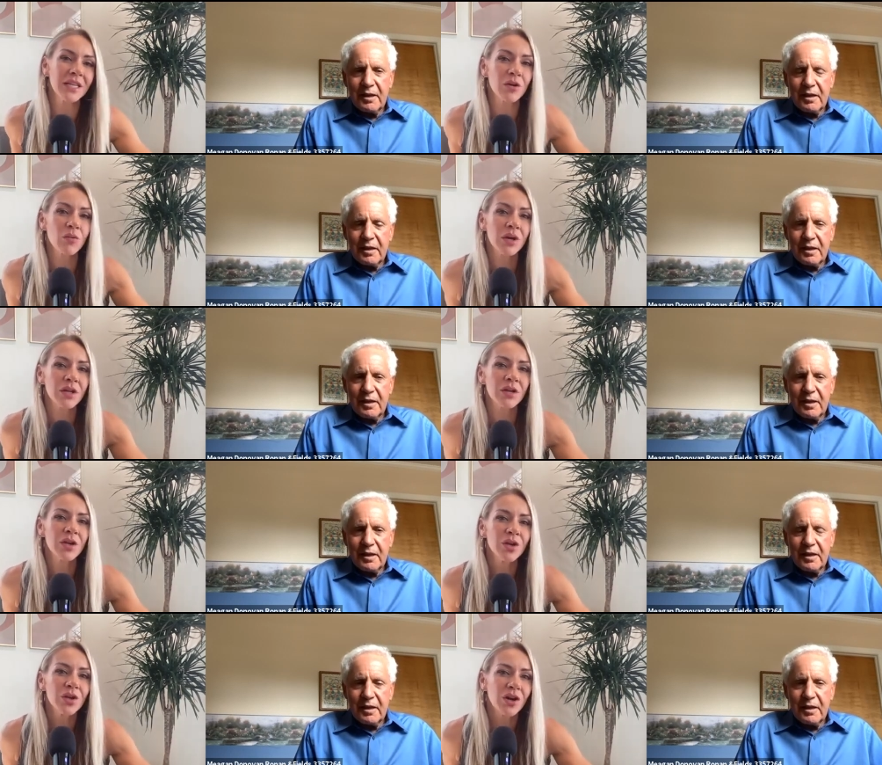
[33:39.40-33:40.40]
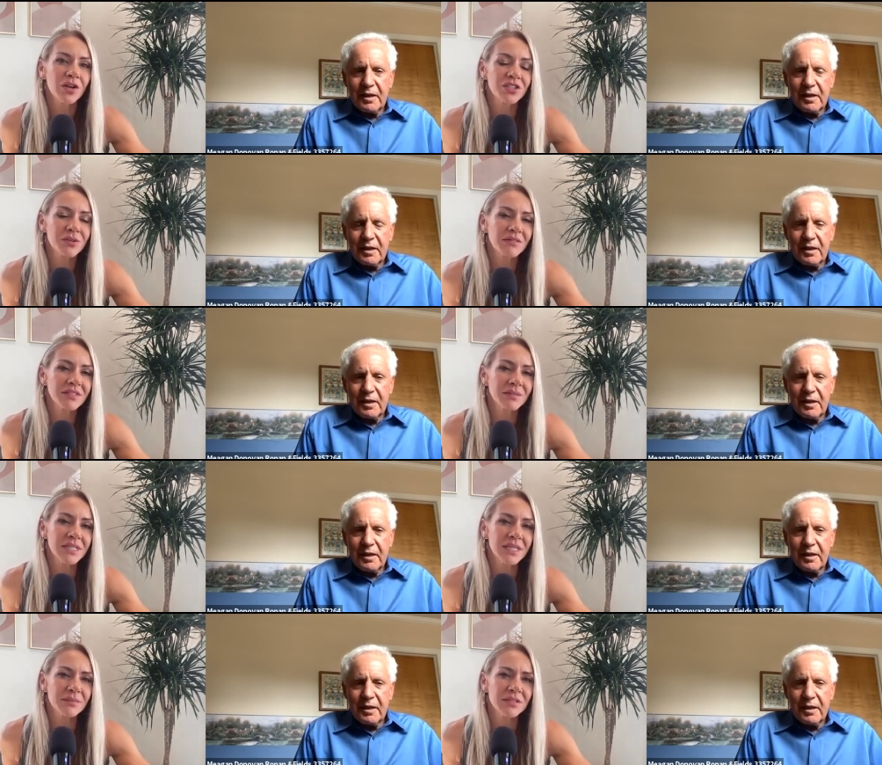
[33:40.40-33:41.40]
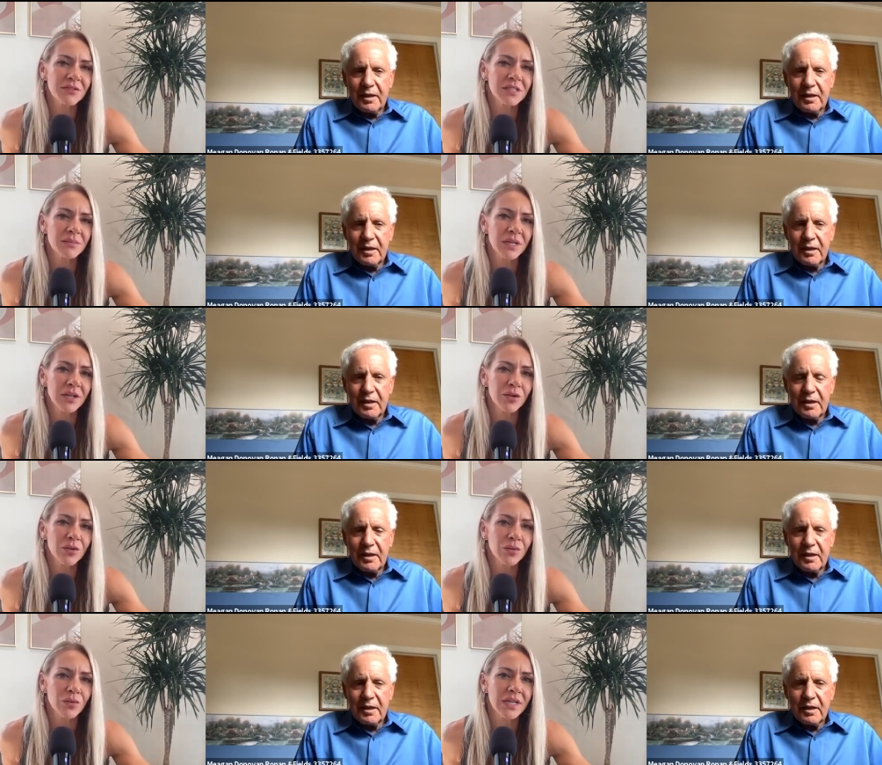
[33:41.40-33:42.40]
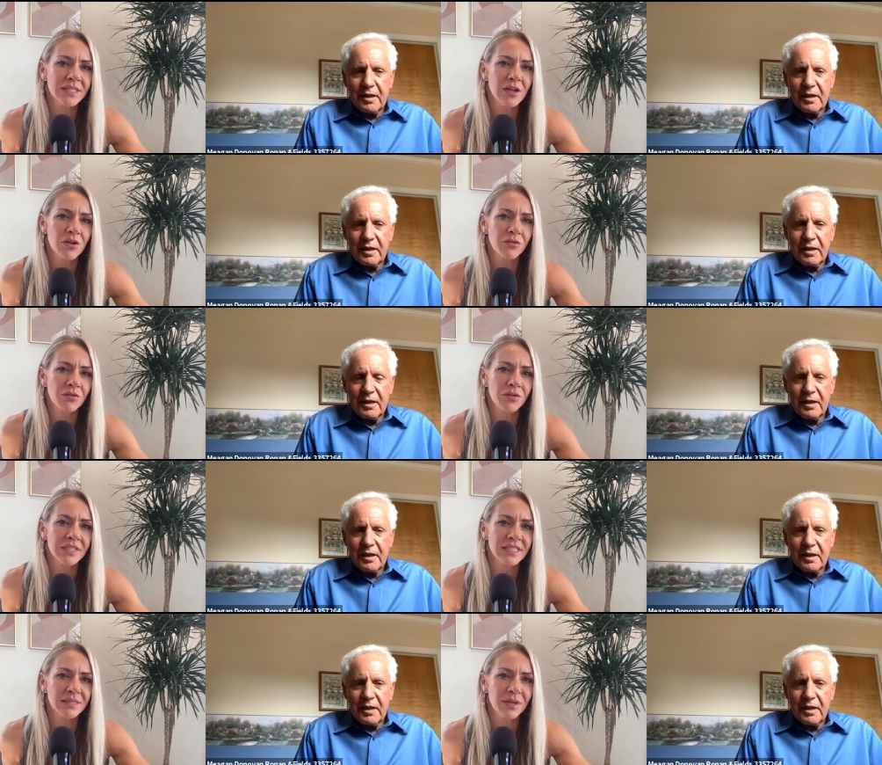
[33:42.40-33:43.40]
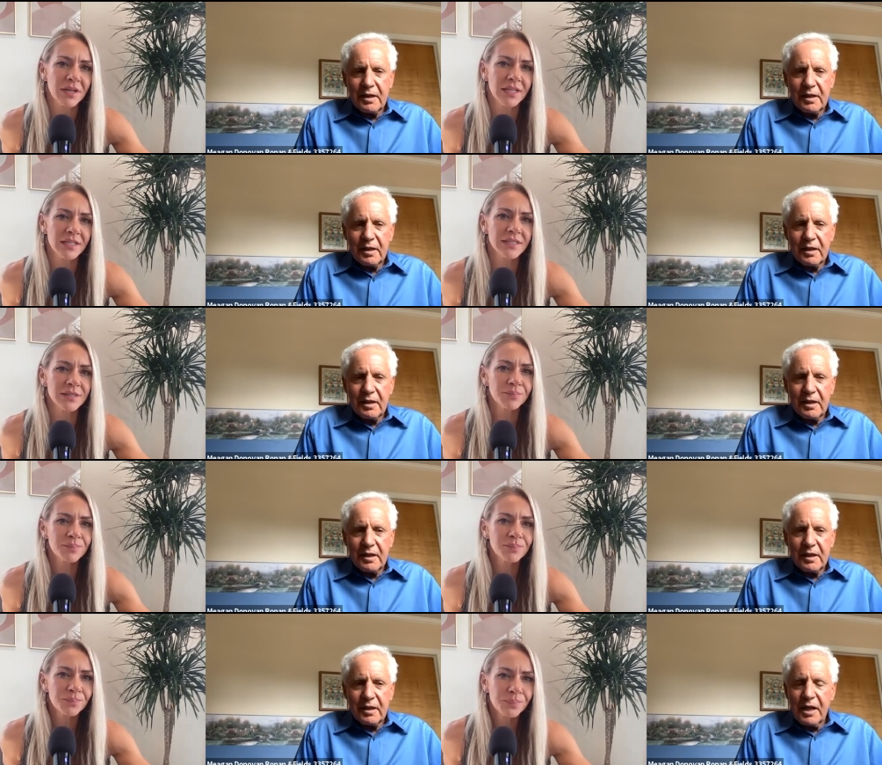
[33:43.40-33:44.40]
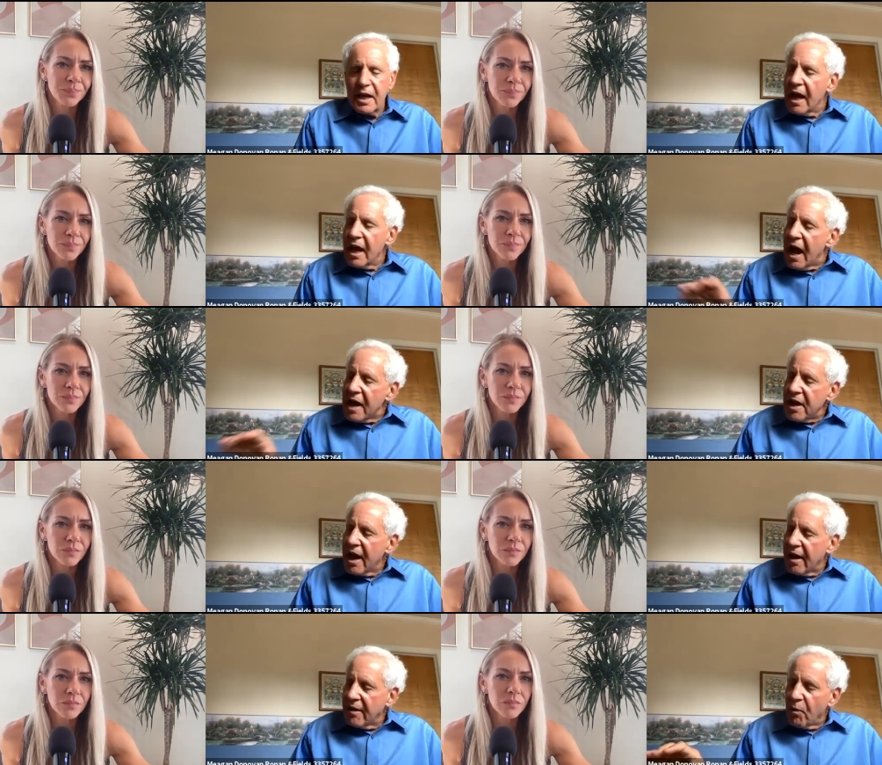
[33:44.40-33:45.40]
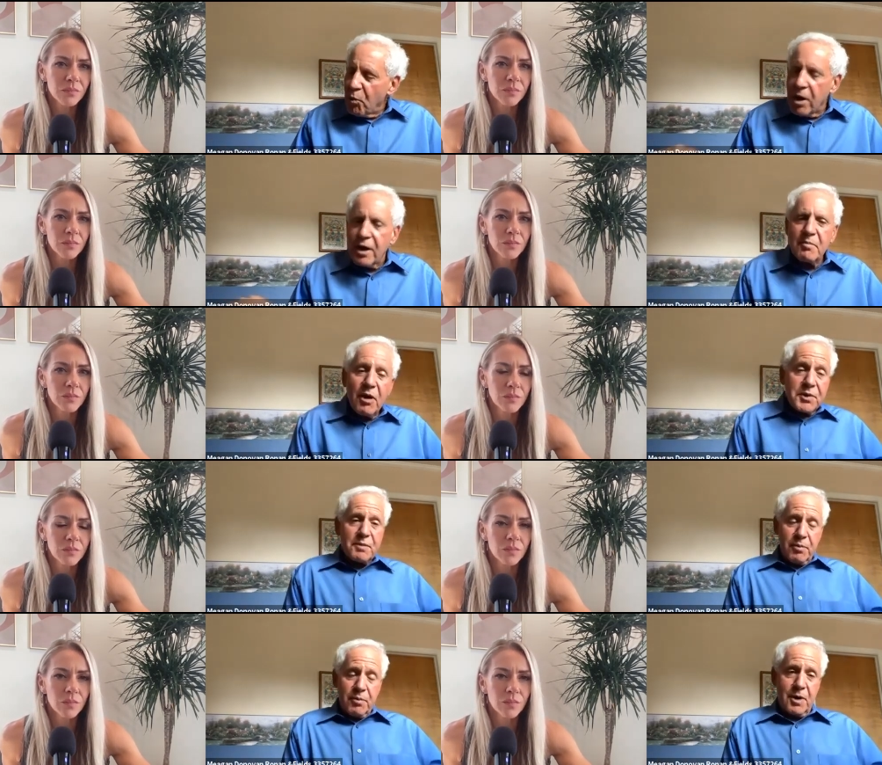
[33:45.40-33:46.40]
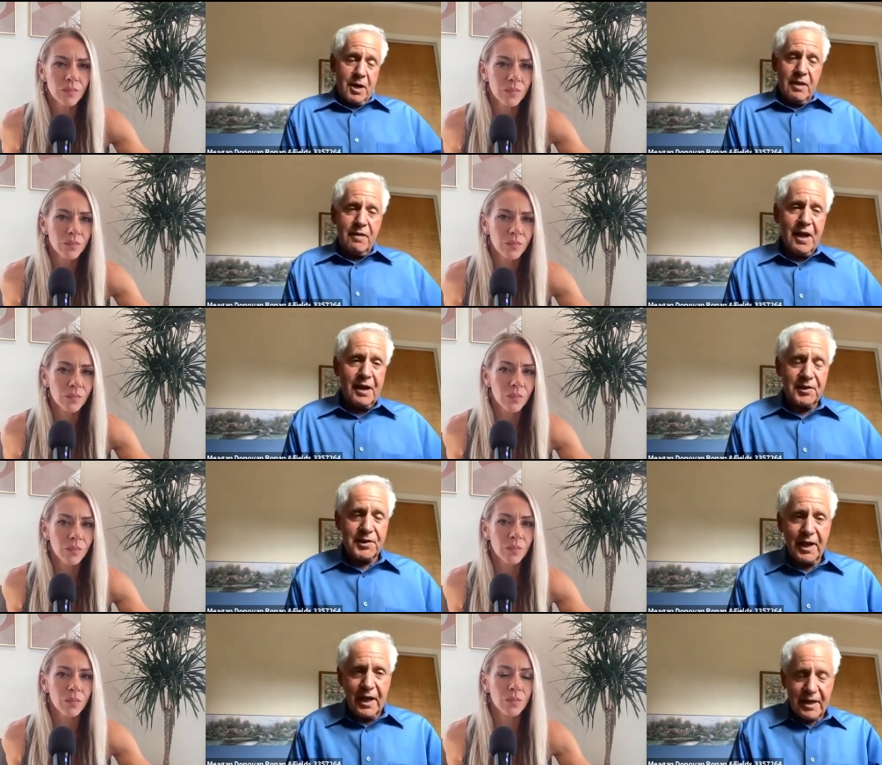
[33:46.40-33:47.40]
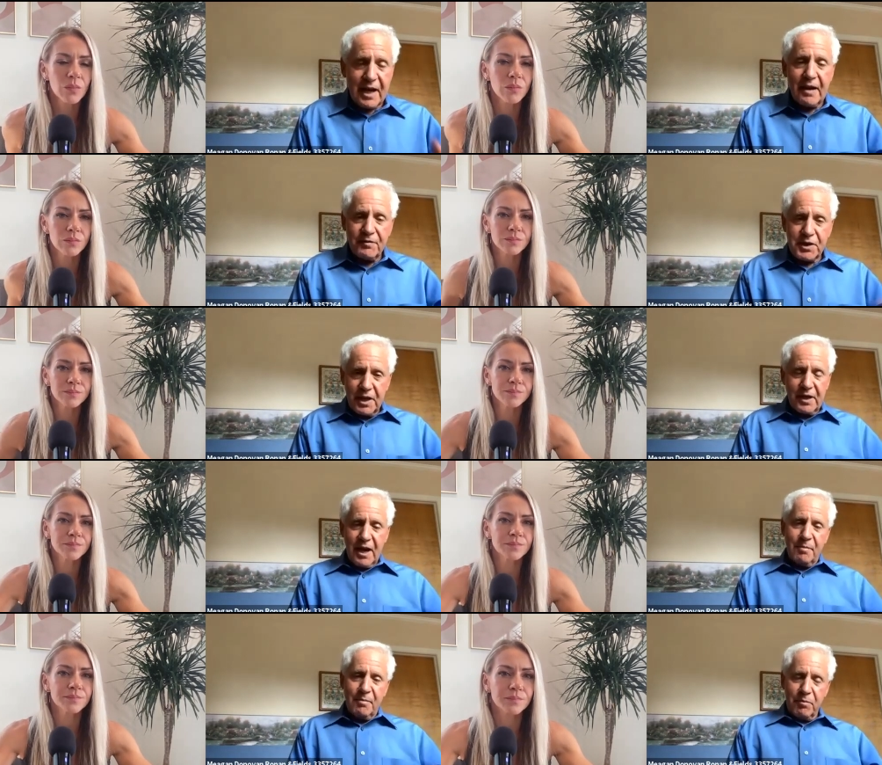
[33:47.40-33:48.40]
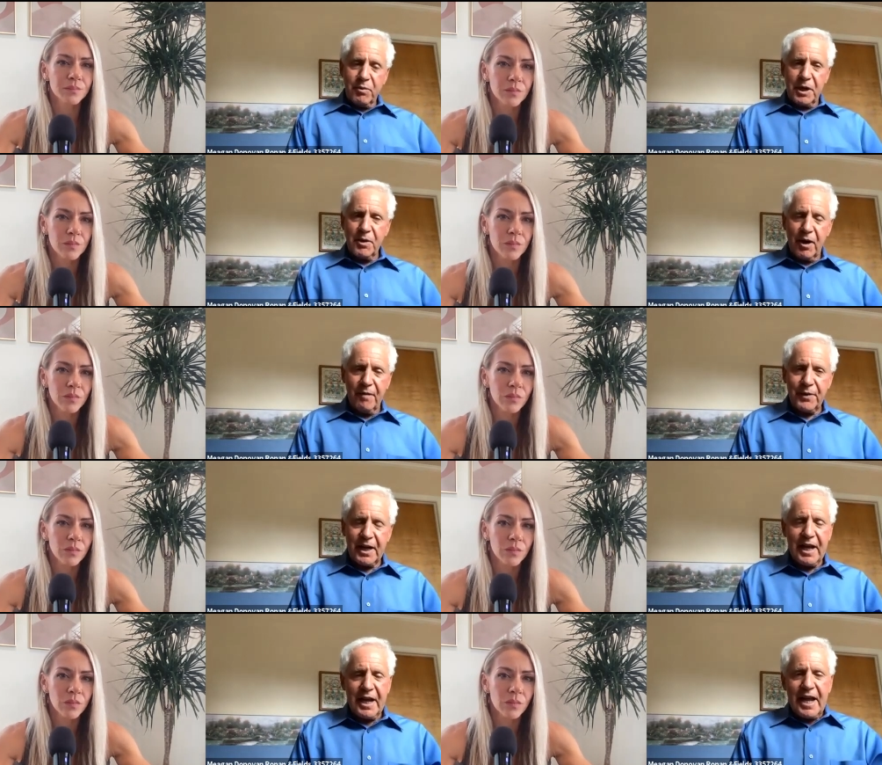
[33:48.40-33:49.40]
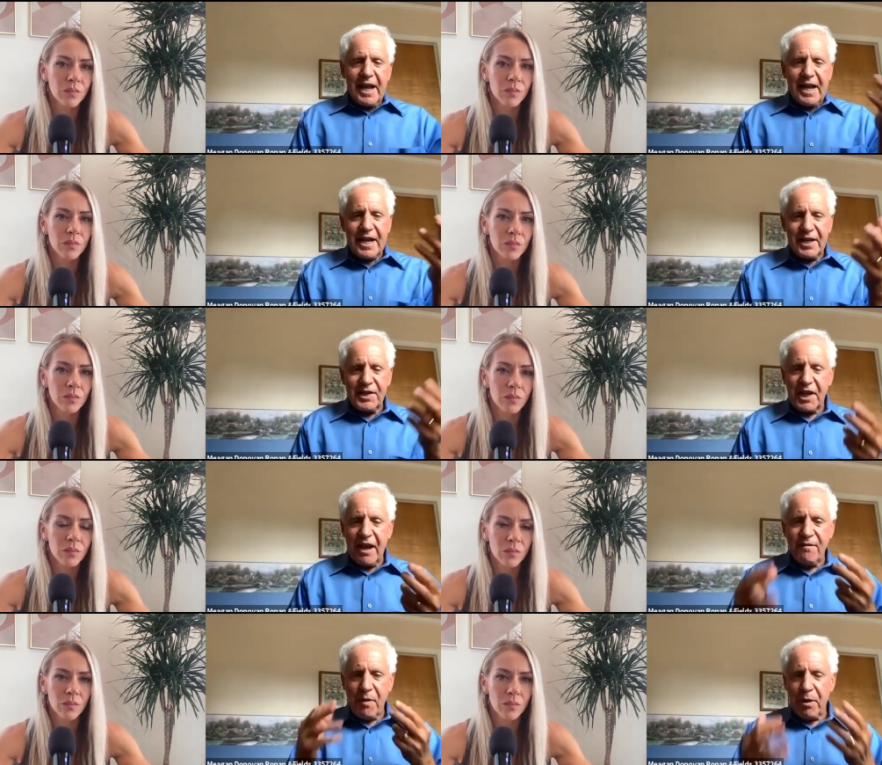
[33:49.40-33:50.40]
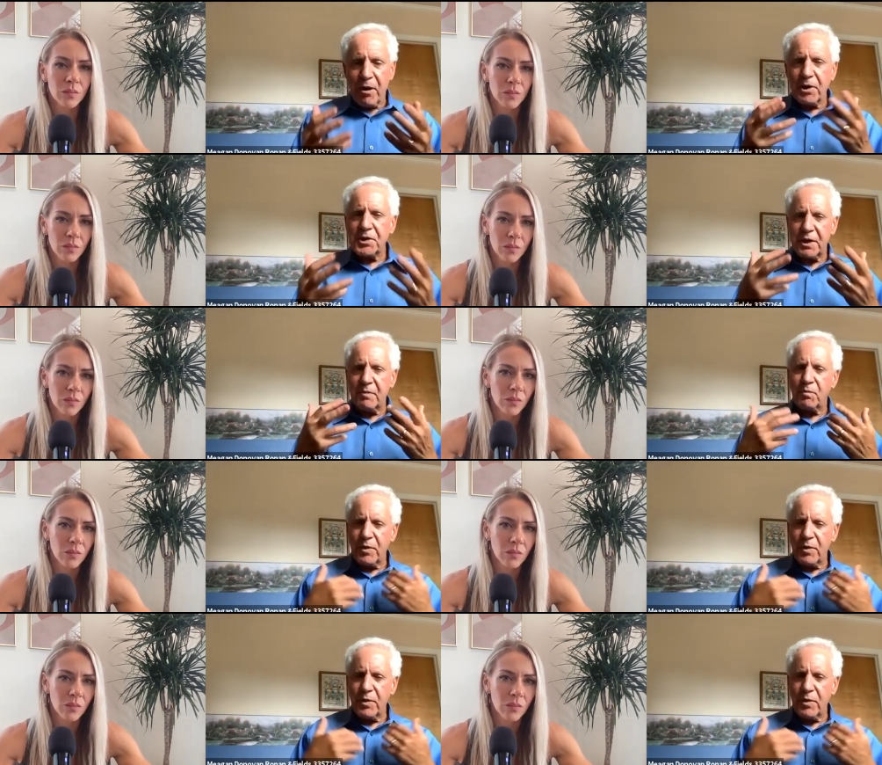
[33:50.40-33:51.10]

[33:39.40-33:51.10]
Speaker 1: you know, do you have some tips for somebody who has gone through this experience? Yeah.
Speaker 2: One of the most important things that I've seen come up pretty often is if a person